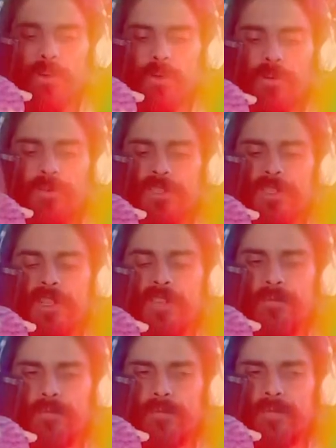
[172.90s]
holds it
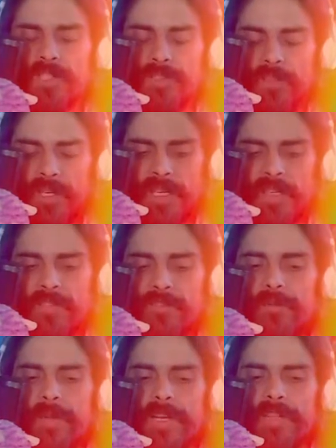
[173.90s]
until I get it
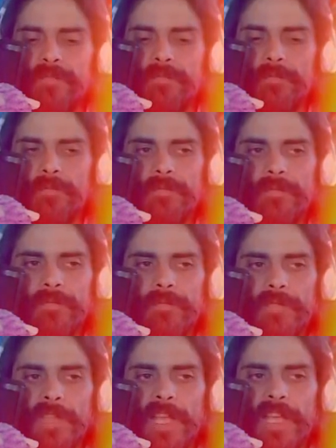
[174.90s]
through my
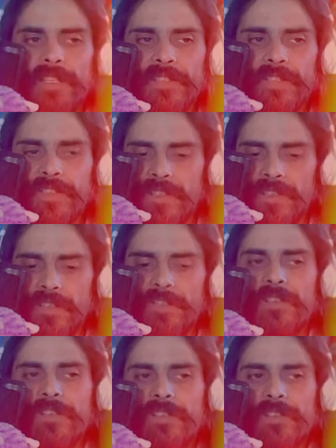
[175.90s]
legs, and then
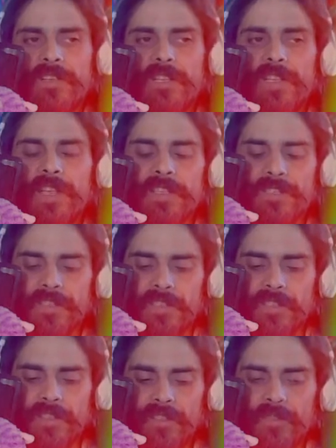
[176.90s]
it collects
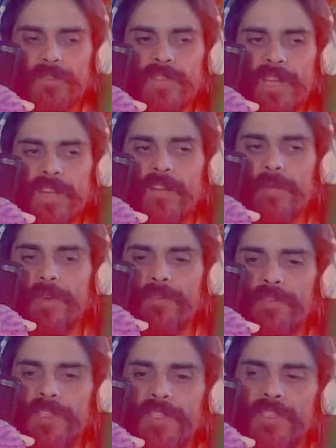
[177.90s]
it and goes down out my
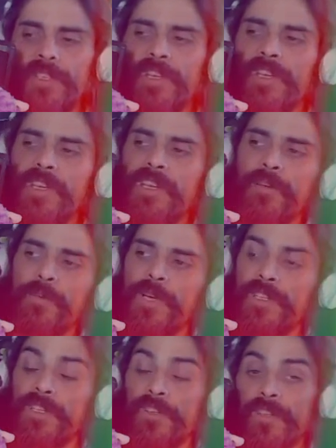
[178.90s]
feet.
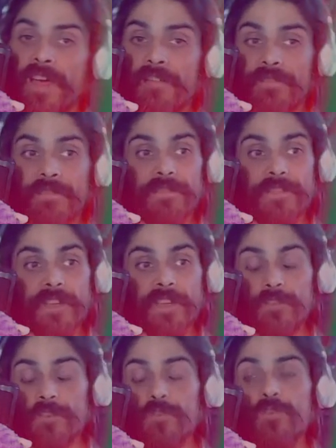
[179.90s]
But you know that
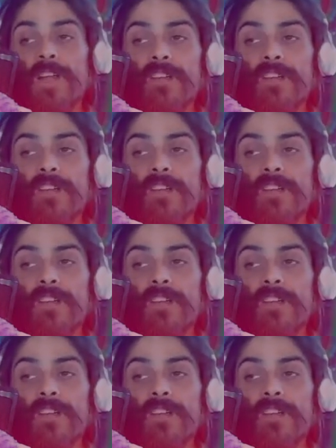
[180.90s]
if you do it